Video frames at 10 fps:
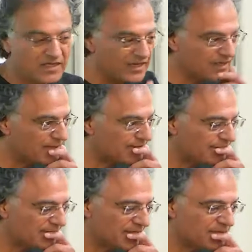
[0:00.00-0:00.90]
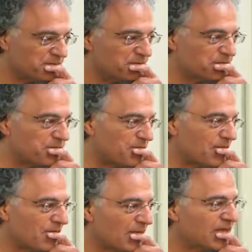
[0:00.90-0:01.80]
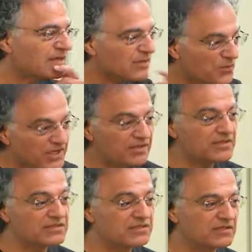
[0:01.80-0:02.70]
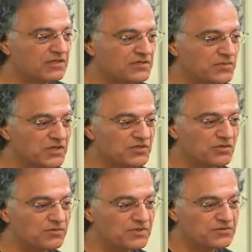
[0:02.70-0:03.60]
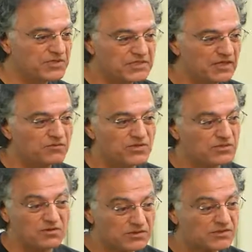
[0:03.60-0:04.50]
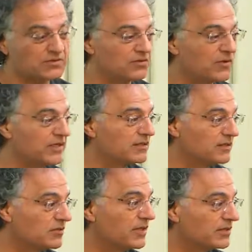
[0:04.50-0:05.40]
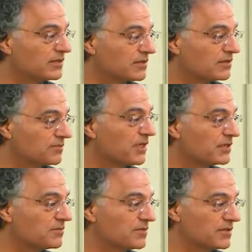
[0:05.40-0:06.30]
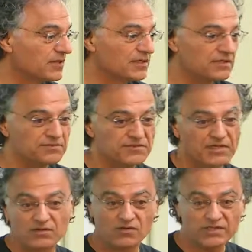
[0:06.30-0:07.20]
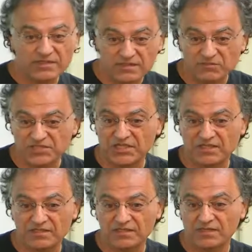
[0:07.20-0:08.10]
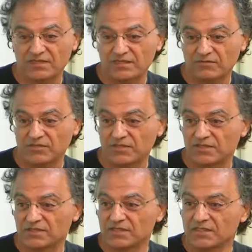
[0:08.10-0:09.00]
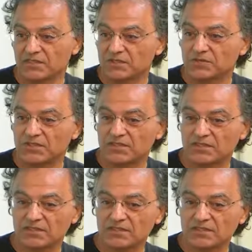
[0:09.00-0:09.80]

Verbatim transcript: And um, the way this, this workshop was received was also quite, quite remarkable. Um, our colleagues in machine learning were, were